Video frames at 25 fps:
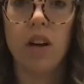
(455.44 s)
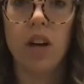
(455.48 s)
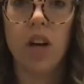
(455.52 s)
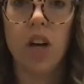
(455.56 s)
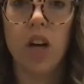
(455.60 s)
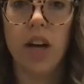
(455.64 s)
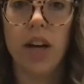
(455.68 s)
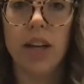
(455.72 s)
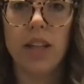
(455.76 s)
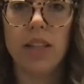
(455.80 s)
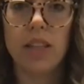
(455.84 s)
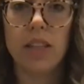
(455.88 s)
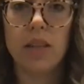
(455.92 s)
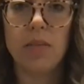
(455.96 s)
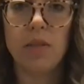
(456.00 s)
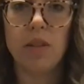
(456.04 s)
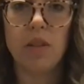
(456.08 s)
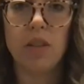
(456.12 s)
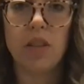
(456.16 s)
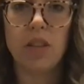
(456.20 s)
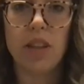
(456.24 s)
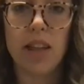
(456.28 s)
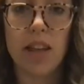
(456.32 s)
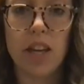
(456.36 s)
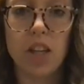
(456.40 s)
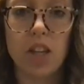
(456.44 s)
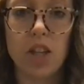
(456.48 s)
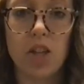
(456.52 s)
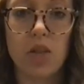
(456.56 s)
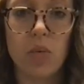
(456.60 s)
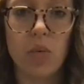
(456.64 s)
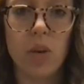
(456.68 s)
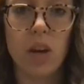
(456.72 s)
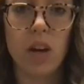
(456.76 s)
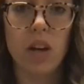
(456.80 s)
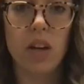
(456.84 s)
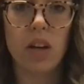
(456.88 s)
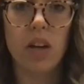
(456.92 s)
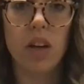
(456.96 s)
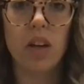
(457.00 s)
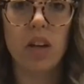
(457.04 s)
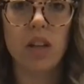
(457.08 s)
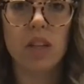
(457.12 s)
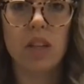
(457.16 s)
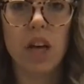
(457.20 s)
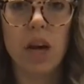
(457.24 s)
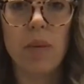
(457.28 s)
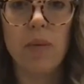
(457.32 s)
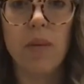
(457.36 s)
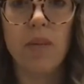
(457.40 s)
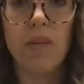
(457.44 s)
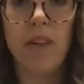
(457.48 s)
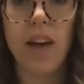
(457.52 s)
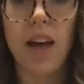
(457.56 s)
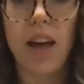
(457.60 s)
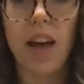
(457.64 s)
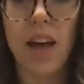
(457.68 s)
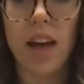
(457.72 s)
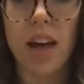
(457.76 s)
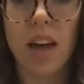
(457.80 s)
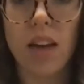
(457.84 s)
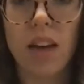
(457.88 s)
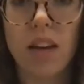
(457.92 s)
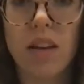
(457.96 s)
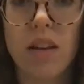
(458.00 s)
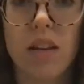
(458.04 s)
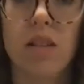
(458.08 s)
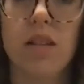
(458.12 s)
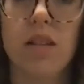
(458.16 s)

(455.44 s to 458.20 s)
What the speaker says: Awesome. Do you see that schwa on the top of A?